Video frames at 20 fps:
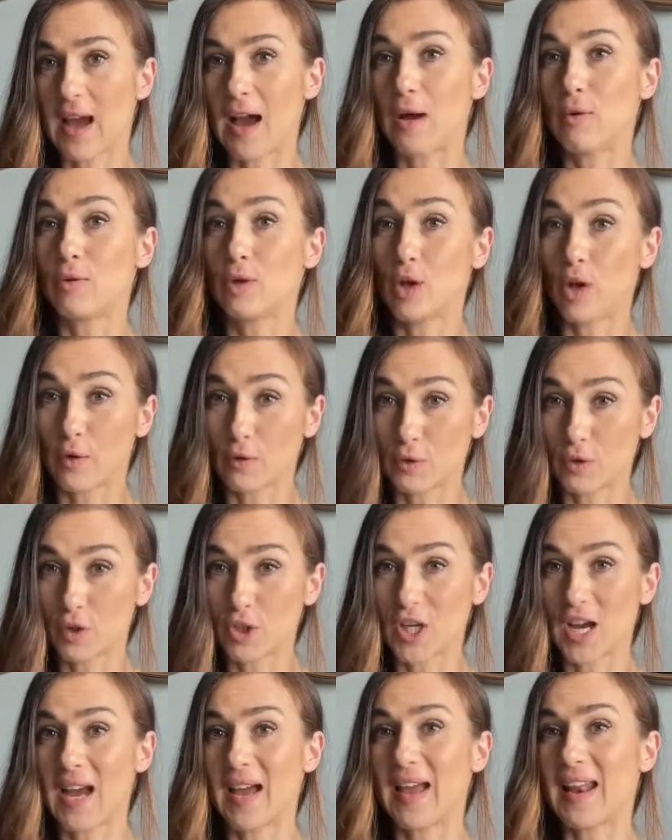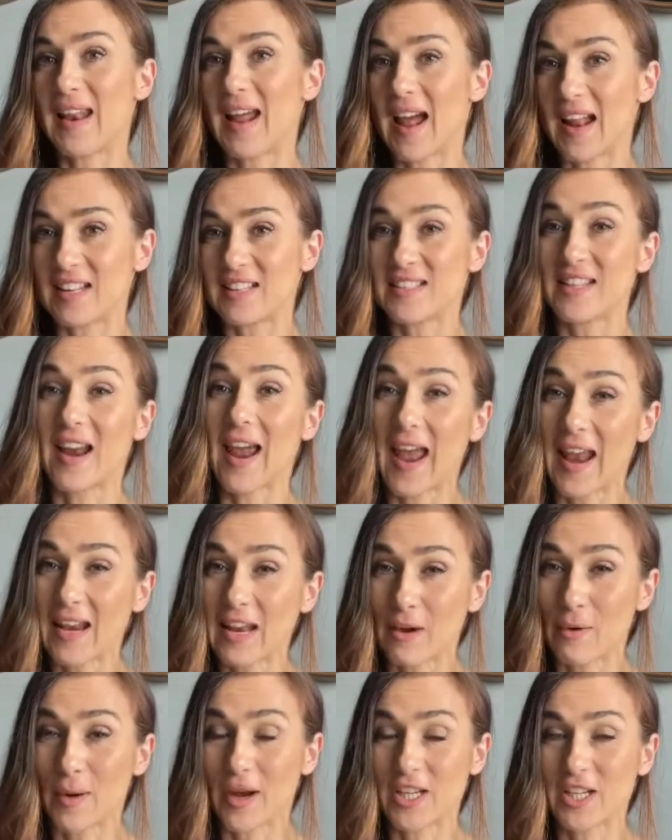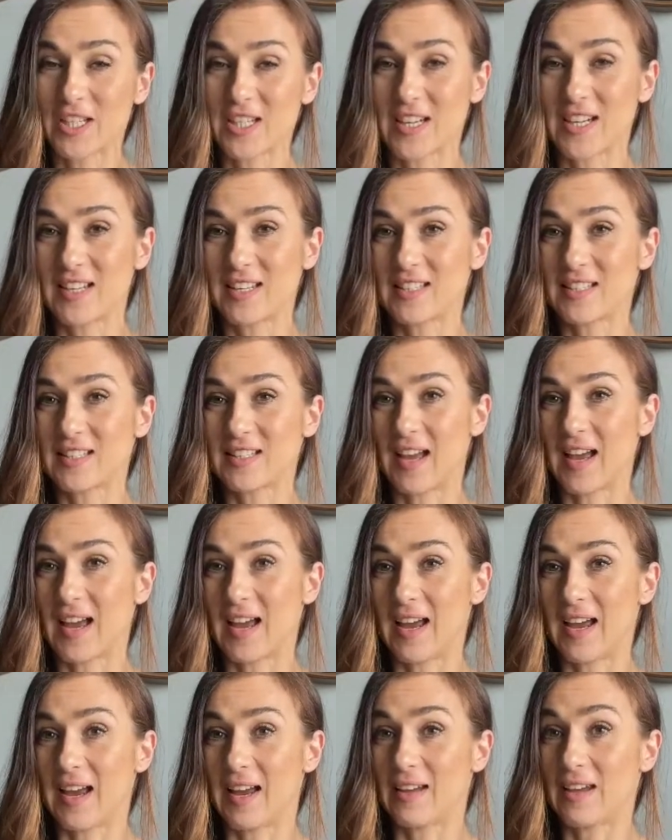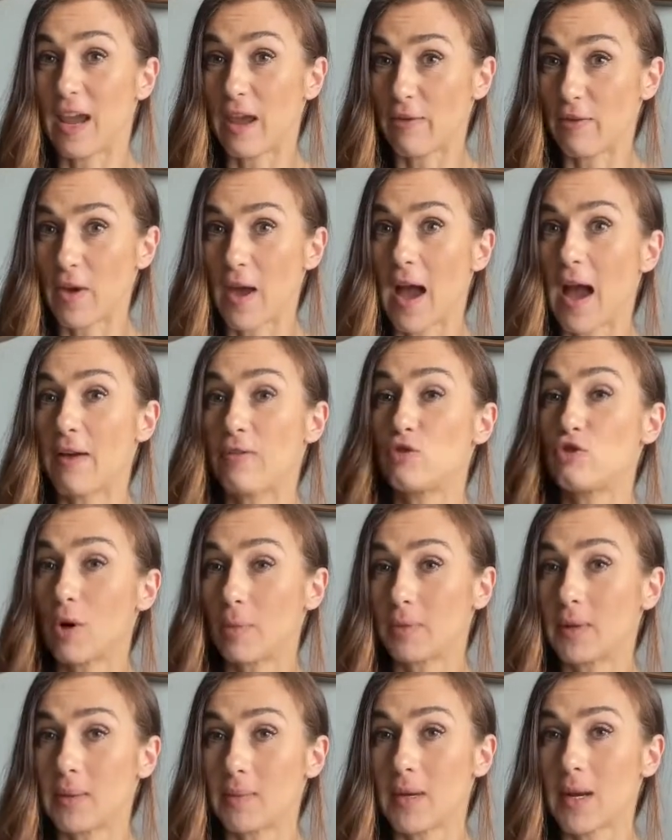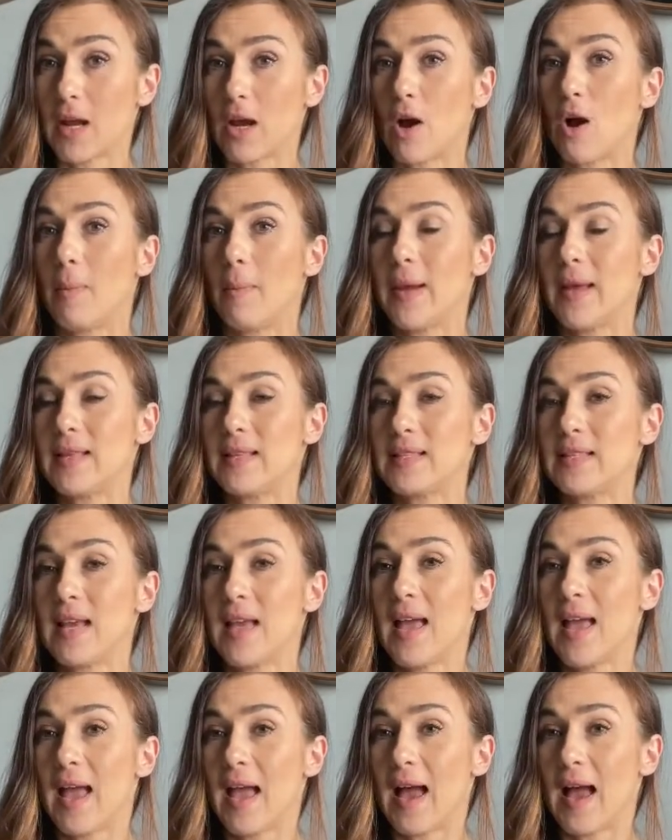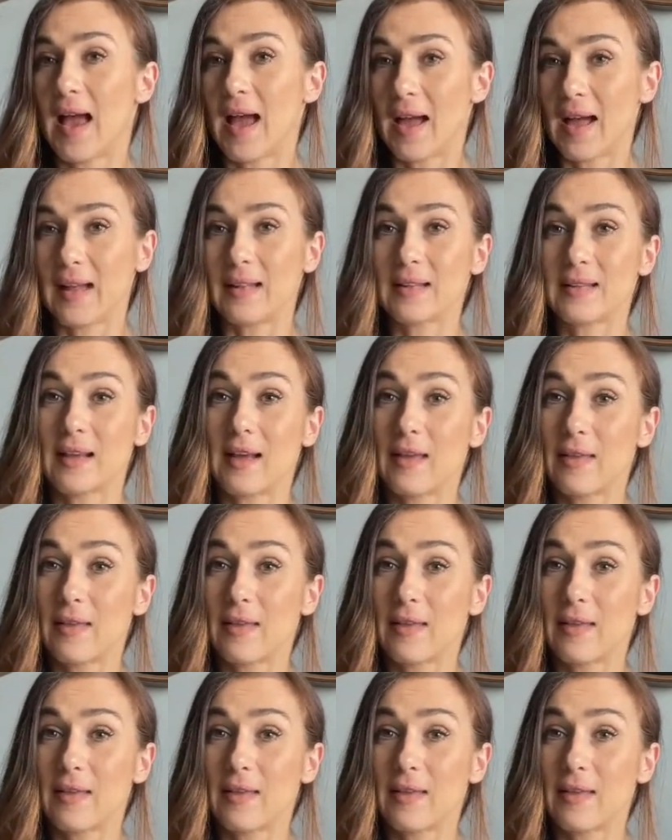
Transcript: I would love to chat and answer any questions. Uh, if you have, drop them in the comments. And